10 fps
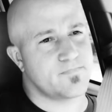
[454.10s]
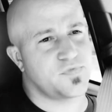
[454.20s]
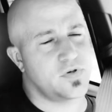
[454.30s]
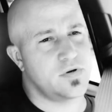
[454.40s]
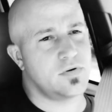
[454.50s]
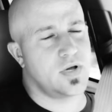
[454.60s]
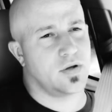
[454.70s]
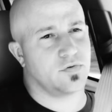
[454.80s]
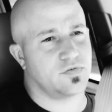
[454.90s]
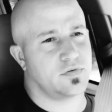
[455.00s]
So who
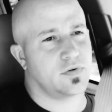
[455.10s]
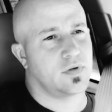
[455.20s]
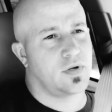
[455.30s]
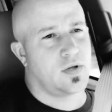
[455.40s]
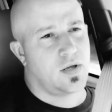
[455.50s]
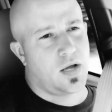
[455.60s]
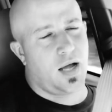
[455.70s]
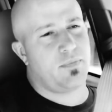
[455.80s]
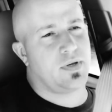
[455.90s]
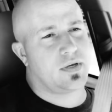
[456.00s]
knows?
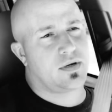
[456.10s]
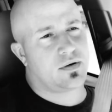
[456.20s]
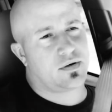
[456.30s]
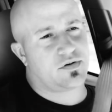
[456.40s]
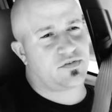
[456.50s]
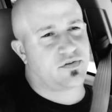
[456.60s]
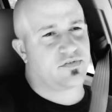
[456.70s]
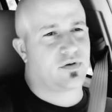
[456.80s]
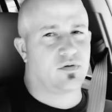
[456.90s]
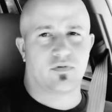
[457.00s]
I'd be curious to
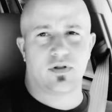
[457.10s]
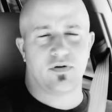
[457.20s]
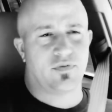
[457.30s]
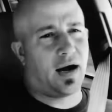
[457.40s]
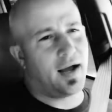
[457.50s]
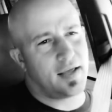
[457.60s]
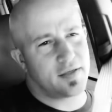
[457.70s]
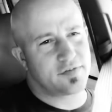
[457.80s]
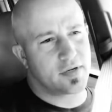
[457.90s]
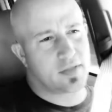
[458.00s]
see if Cliff High
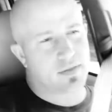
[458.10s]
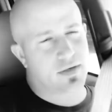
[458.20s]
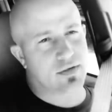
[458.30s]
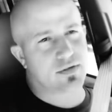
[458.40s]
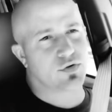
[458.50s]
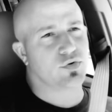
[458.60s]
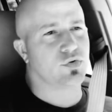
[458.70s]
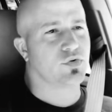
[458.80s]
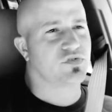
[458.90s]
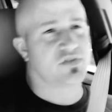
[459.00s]
has anything
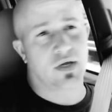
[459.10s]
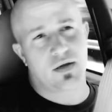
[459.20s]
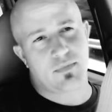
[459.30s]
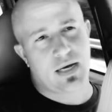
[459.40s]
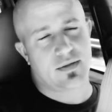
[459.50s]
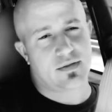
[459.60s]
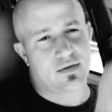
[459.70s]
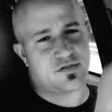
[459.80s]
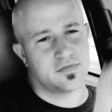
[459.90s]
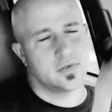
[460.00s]
to say about
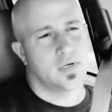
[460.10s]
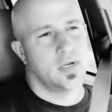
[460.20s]
this,